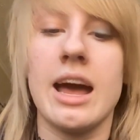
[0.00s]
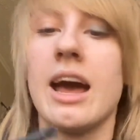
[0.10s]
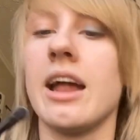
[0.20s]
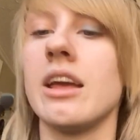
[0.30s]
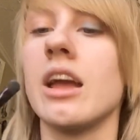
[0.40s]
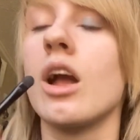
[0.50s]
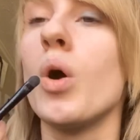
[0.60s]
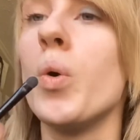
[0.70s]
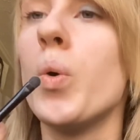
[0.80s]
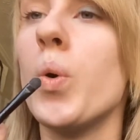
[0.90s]
adding,
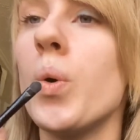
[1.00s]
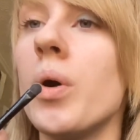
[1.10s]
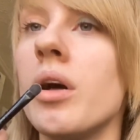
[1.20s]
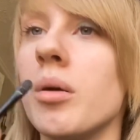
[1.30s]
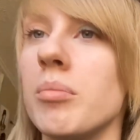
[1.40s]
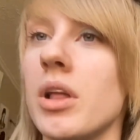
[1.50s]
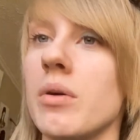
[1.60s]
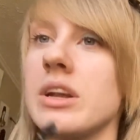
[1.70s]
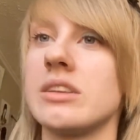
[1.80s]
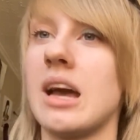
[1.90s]

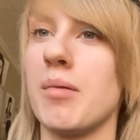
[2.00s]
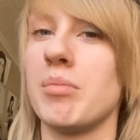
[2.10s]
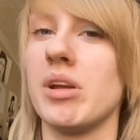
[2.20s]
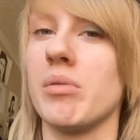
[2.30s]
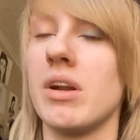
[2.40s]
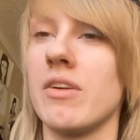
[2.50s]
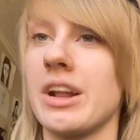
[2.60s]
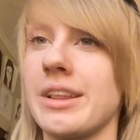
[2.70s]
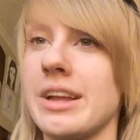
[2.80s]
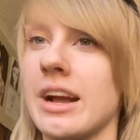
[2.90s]
blowing, tapping, whatever, to
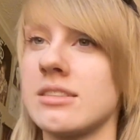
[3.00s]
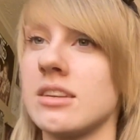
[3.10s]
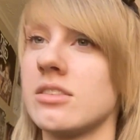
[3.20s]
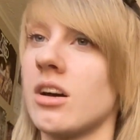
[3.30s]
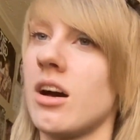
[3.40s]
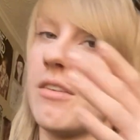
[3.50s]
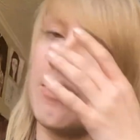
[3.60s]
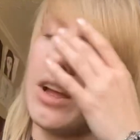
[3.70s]
get the excess off,